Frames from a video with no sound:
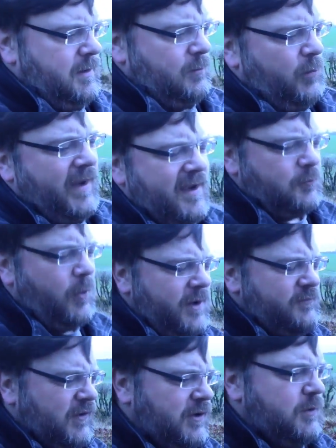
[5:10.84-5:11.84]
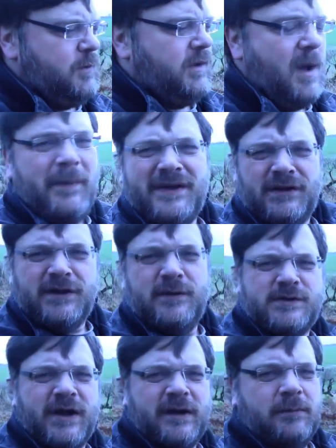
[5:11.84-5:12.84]
We have quite a few comments on
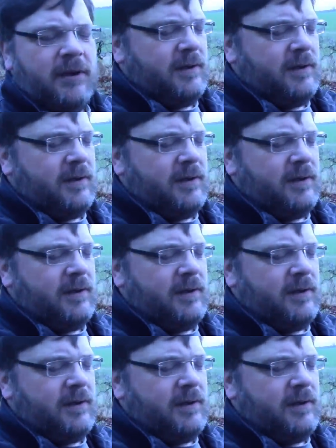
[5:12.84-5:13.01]
YouTube.